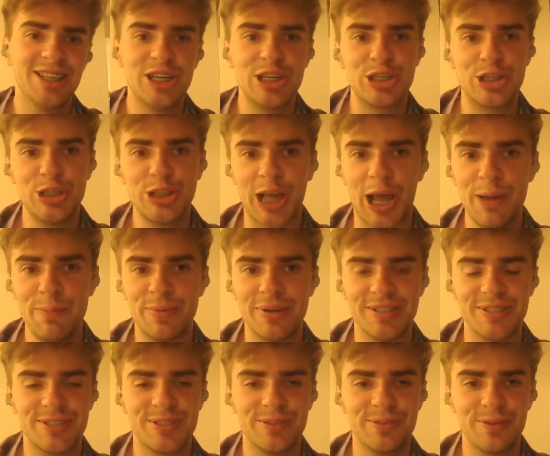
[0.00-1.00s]
Shit
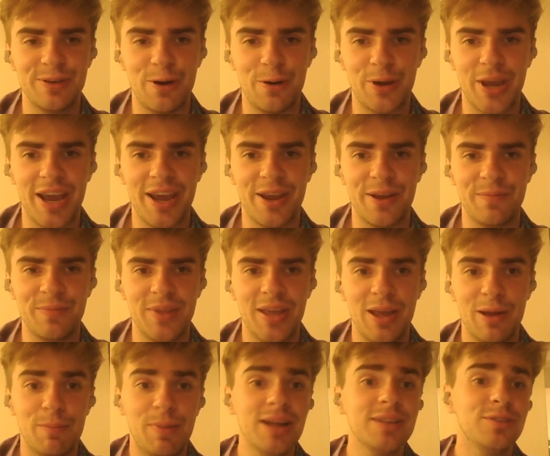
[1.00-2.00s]
happens. Okay.
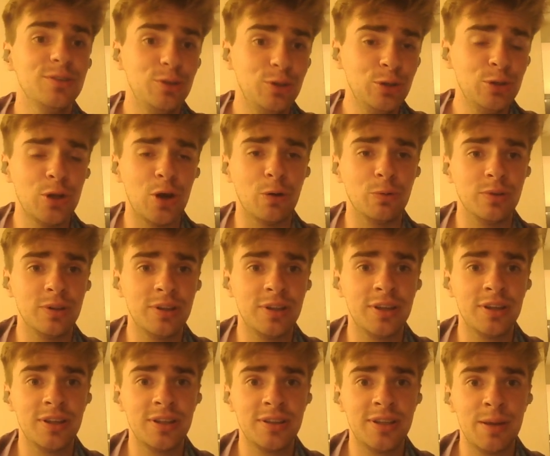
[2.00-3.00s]
But,
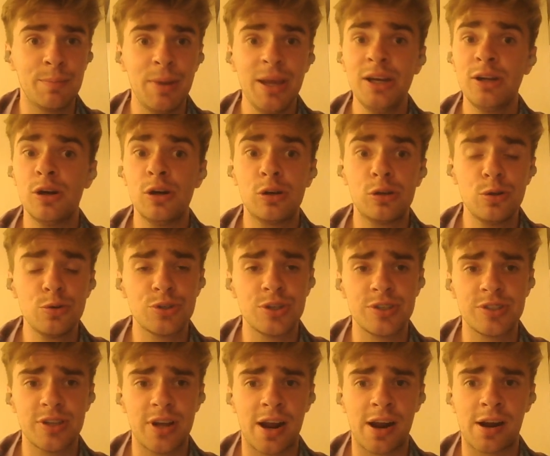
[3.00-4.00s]
the main
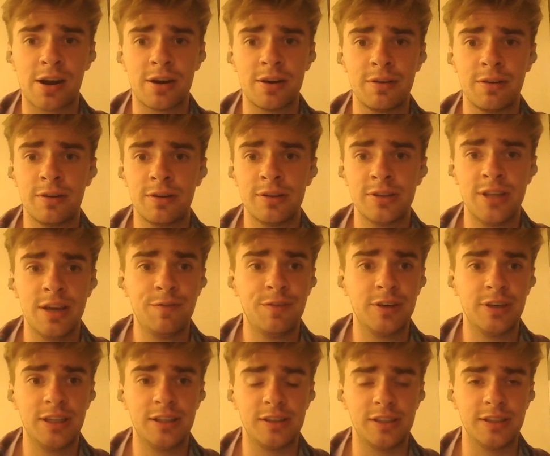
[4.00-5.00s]
conclusions are
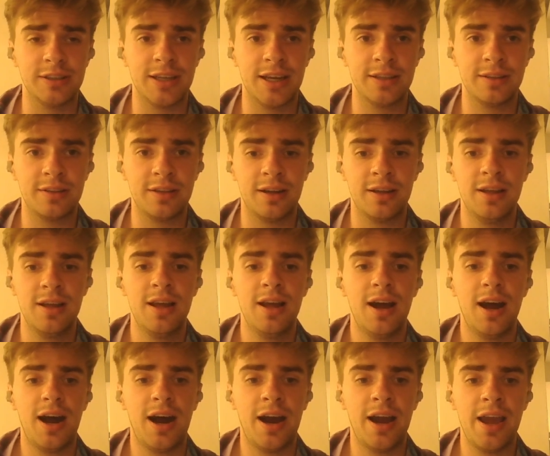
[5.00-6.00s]
definitely that
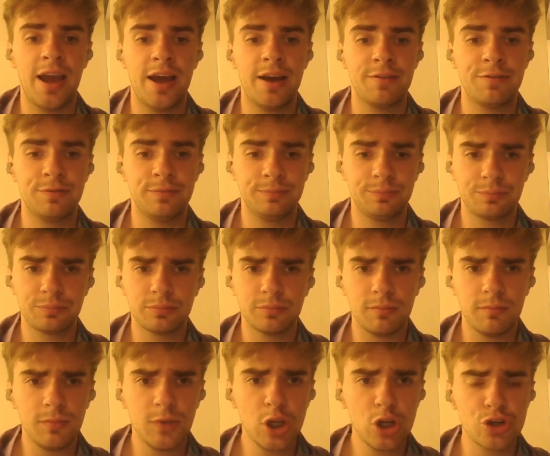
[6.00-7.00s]
I have
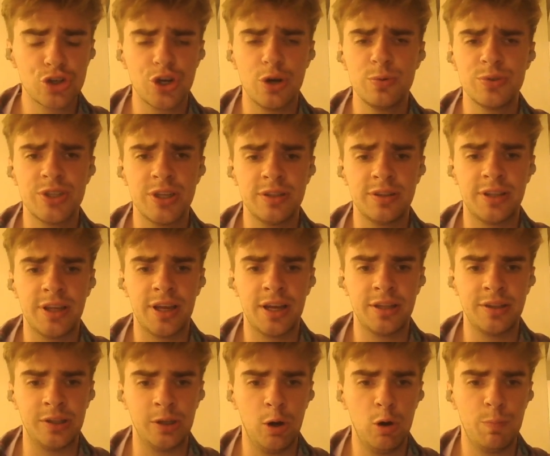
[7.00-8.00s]
chosen
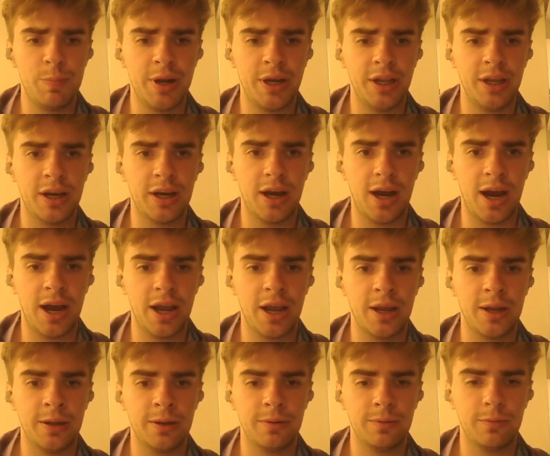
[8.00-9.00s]
the opening
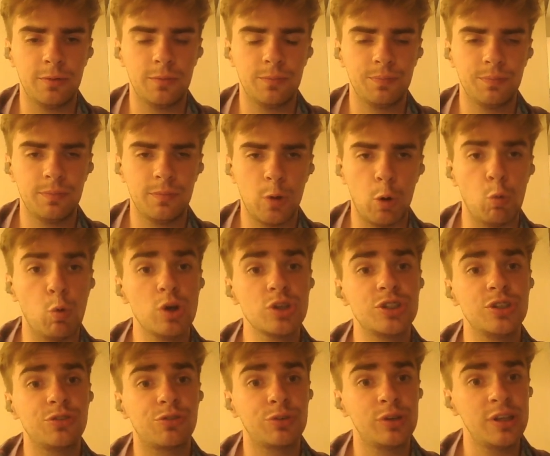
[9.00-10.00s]
I
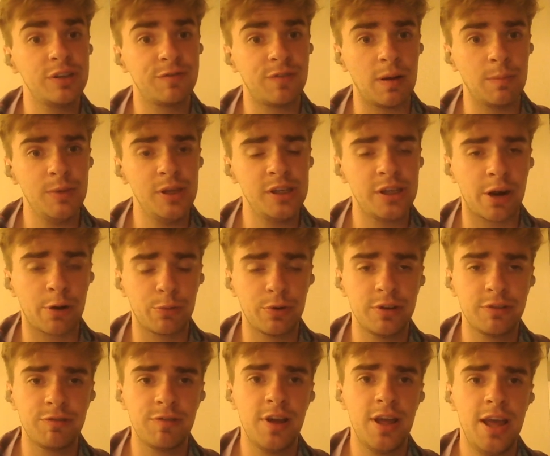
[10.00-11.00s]
wasn't really familiar
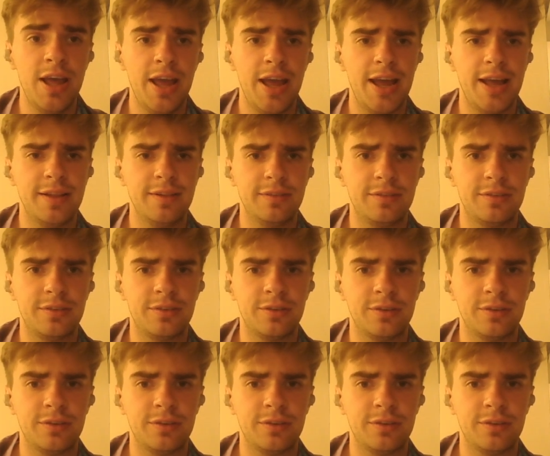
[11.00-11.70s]
with, and